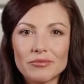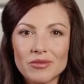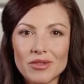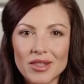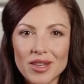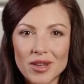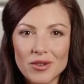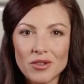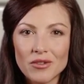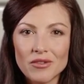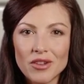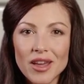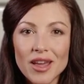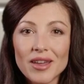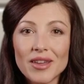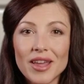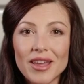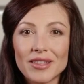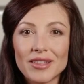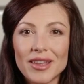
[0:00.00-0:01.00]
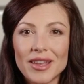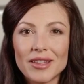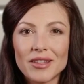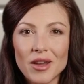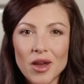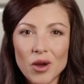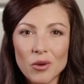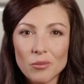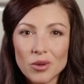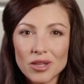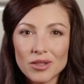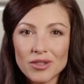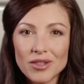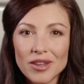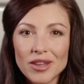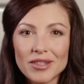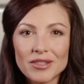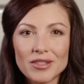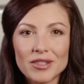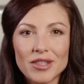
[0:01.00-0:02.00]
Some of the unearned income
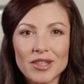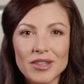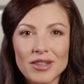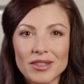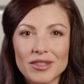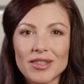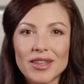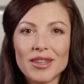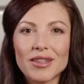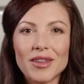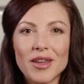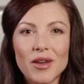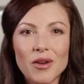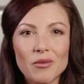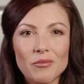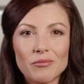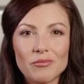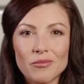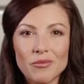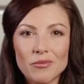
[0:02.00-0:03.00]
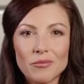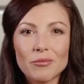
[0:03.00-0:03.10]
includes student income,